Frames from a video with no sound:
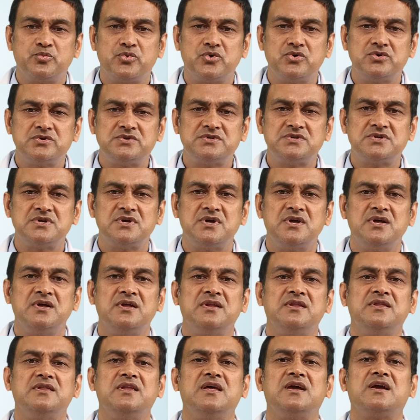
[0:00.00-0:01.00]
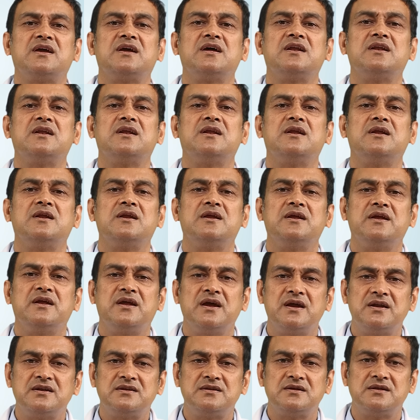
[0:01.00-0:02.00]
post, they can
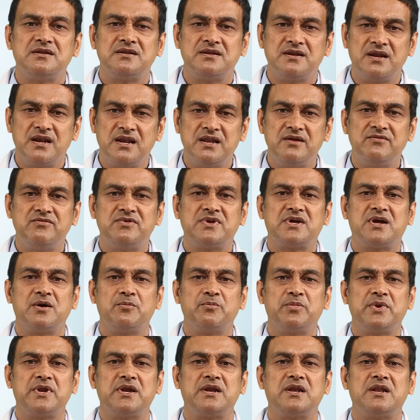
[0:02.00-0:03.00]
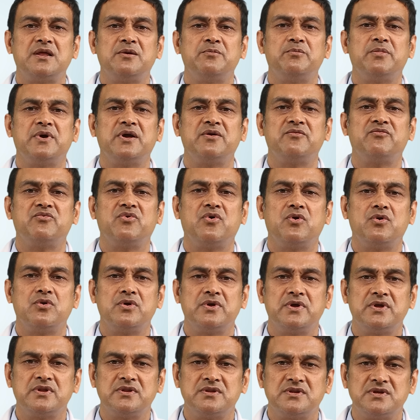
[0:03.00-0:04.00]
get relieved completely by
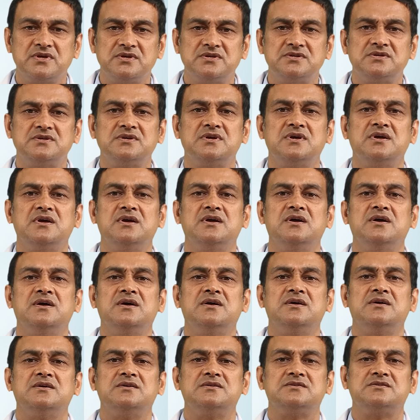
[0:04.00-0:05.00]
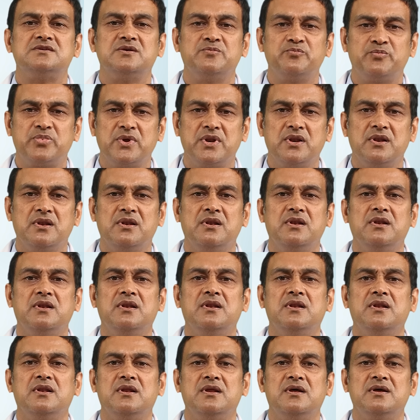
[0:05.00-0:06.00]
following this simple
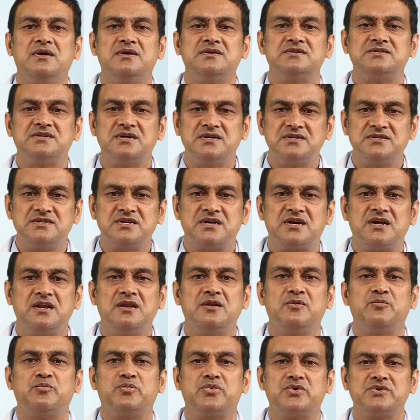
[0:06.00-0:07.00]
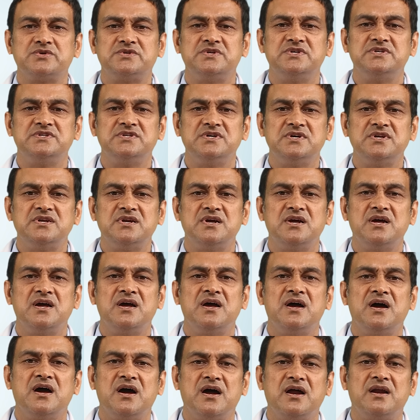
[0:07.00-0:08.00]
surgical procedure,
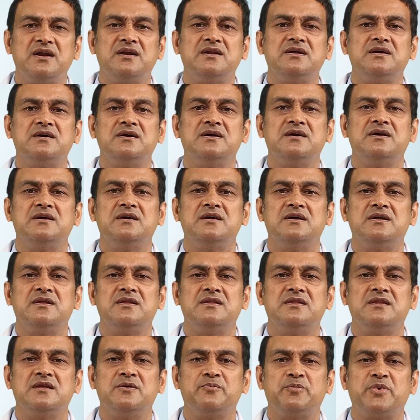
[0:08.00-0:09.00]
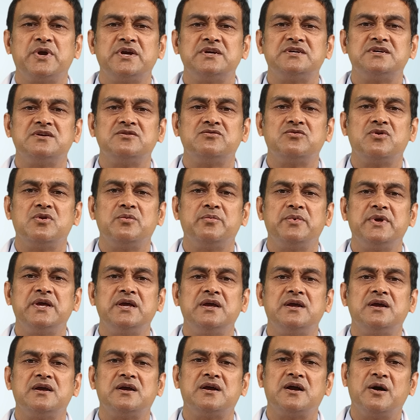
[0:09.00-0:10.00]
and the patient will
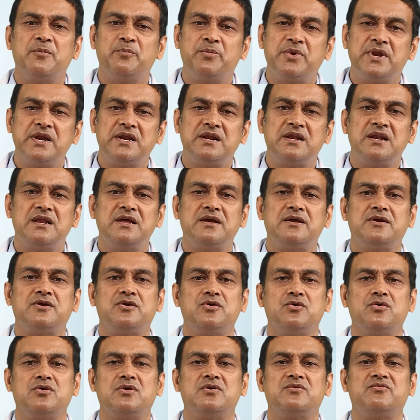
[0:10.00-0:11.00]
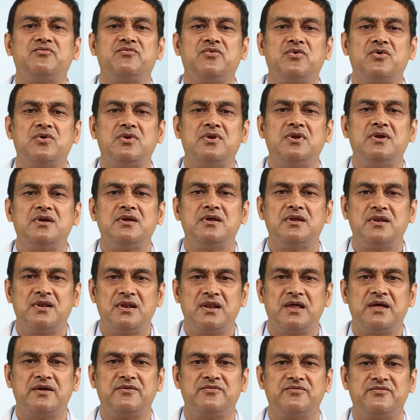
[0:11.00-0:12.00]
be completely cured for
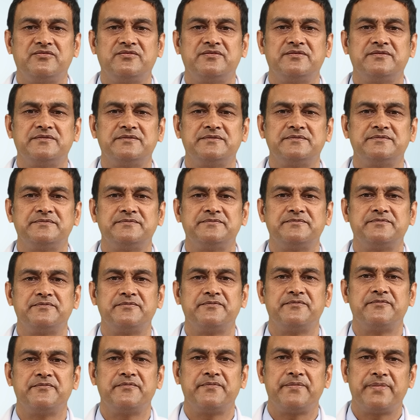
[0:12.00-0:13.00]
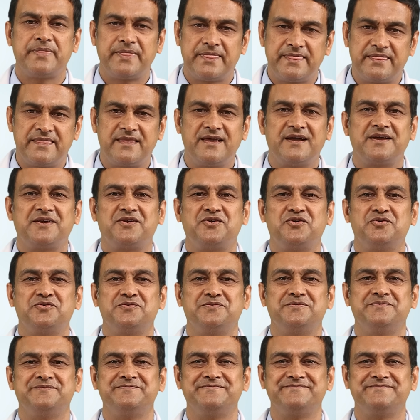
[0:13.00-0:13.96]
life. Thank you.